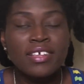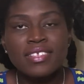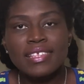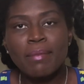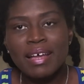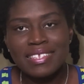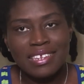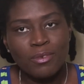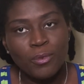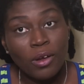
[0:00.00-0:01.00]
so I'm
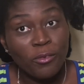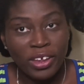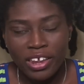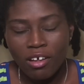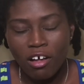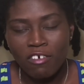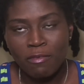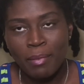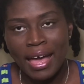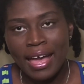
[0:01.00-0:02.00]
getting rid of
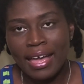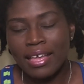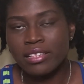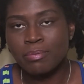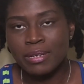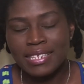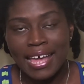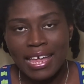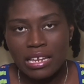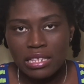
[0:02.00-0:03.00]
my split
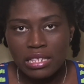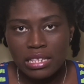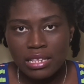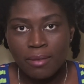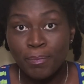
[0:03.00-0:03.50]
ends.